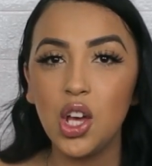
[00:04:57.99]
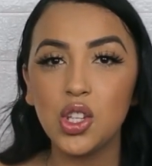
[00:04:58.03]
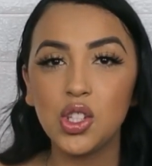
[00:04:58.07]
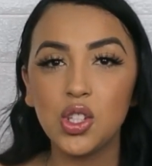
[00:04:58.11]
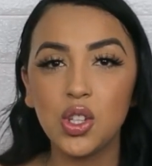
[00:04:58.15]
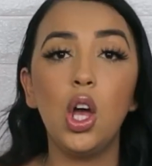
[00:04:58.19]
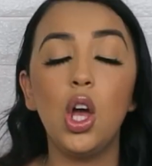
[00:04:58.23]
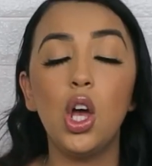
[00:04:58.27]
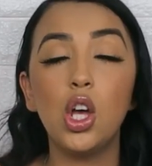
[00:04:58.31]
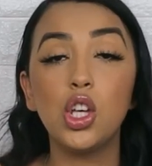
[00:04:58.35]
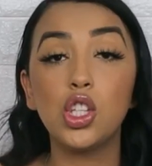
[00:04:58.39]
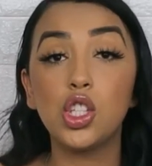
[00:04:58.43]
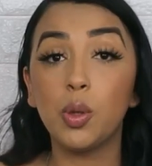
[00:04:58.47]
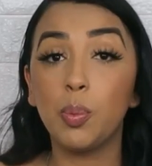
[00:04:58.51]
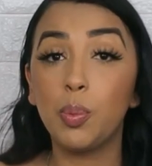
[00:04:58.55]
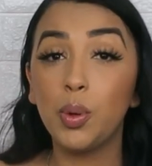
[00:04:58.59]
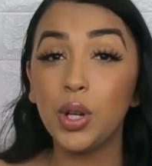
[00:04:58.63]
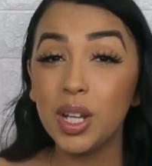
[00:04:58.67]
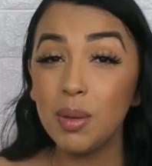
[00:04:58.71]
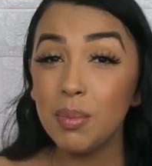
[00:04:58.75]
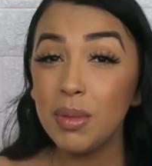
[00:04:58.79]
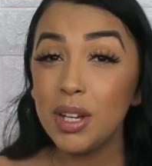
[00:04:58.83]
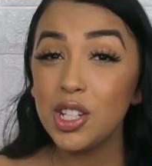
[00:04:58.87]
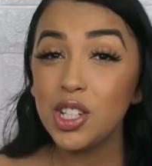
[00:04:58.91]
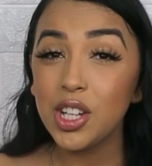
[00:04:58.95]
So So
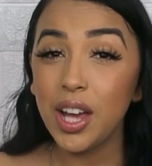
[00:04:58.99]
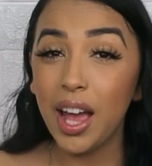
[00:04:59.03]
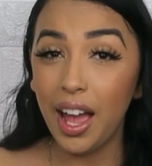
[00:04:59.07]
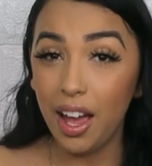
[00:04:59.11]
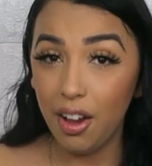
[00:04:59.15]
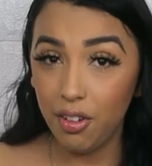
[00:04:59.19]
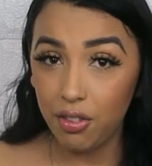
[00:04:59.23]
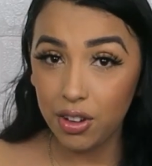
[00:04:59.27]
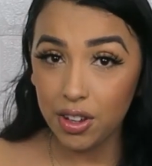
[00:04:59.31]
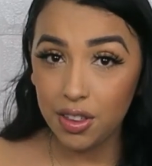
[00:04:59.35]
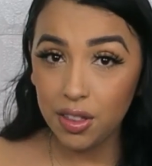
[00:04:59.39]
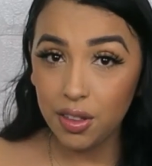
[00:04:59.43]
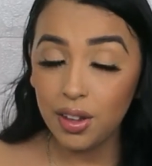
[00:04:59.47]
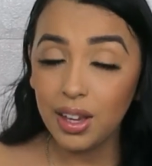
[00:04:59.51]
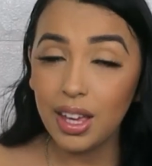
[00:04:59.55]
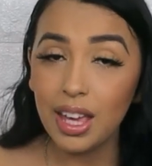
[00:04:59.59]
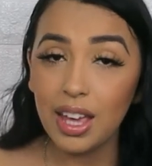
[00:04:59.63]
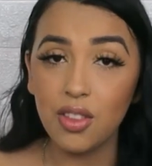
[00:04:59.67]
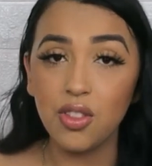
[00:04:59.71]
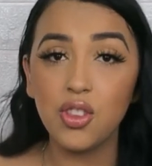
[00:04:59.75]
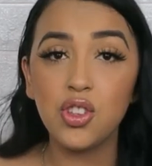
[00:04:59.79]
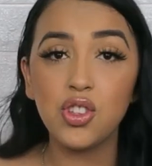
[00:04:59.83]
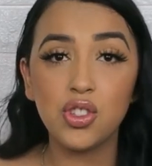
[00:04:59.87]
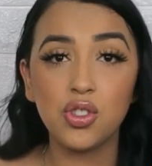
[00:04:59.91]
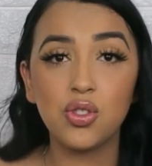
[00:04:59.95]
pretty much everything
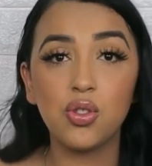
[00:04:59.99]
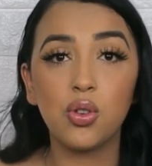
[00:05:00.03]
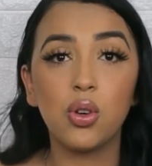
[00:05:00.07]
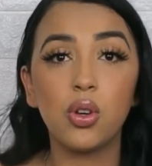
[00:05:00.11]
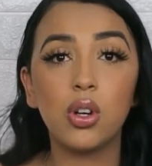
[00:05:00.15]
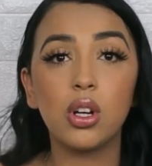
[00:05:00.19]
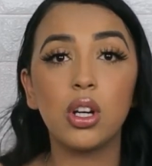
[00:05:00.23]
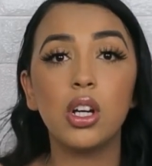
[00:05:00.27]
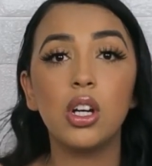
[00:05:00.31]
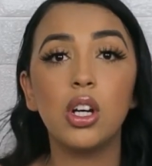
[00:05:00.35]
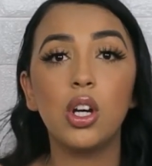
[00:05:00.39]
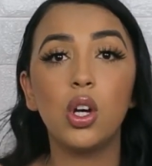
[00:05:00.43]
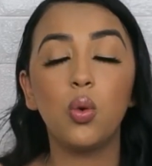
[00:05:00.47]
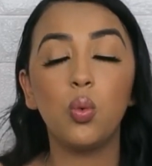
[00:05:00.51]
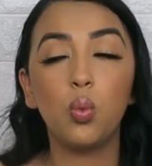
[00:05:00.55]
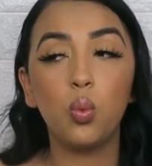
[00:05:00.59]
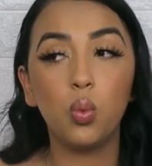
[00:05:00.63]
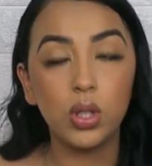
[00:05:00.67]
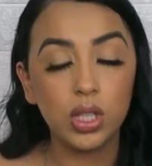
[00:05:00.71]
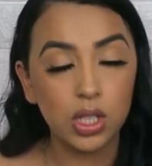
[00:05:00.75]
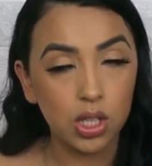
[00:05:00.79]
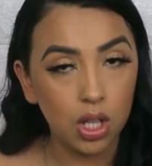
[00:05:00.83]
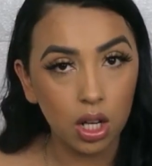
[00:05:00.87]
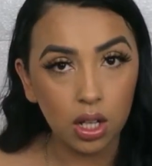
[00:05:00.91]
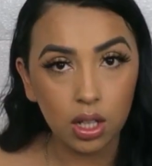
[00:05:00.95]
in the store
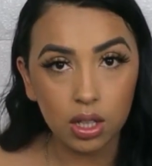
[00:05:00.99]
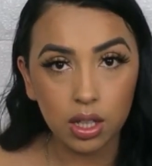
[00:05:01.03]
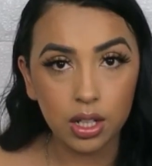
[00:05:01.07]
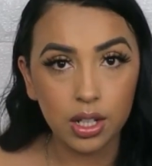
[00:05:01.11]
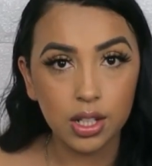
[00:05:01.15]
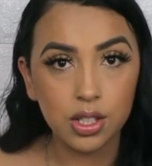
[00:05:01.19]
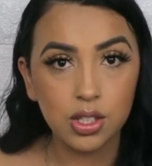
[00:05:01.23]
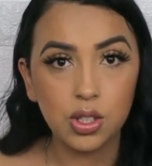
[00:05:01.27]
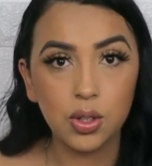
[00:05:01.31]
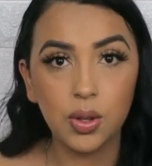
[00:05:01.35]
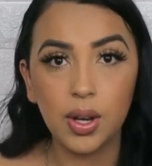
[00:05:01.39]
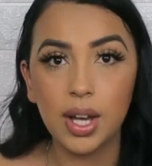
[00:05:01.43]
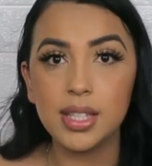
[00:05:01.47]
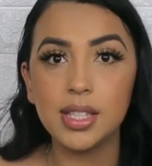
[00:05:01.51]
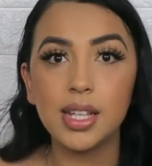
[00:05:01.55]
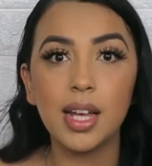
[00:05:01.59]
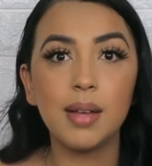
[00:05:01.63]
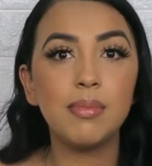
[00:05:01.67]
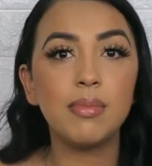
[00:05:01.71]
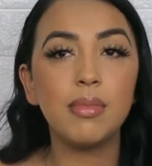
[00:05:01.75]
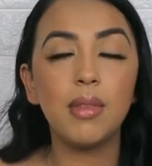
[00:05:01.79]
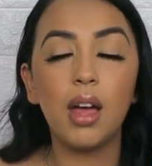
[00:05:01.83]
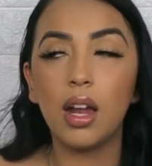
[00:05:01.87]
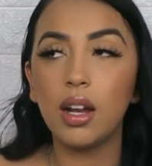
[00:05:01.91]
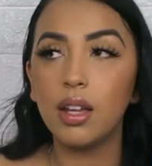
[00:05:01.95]
was on clearance, you guys.
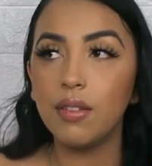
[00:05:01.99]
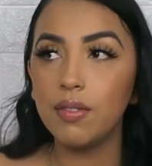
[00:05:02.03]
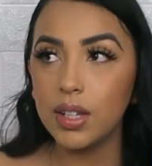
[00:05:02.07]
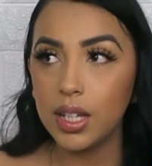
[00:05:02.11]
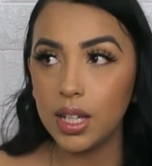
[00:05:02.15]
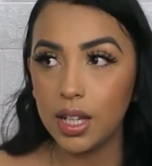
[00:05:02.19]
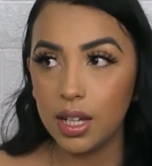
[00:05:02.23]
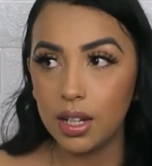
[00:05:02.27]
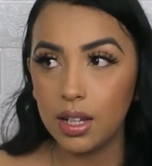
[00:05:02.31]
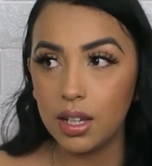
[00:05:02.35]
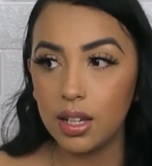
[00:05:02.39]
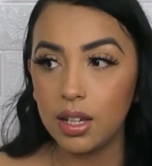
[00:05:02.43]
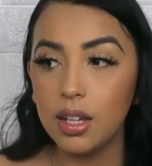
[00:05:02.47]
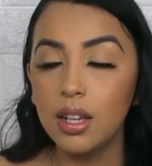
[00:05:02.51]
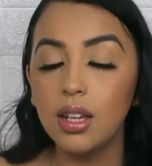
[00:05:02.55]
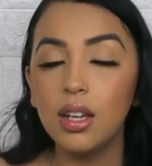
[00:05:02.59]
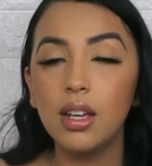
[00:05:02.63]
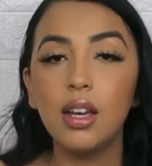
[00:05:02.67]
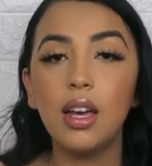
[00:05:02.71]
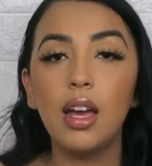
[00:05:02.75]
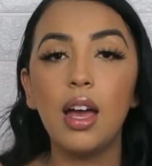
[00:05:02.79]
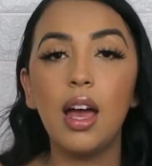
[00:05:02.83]
I'm not even kidding.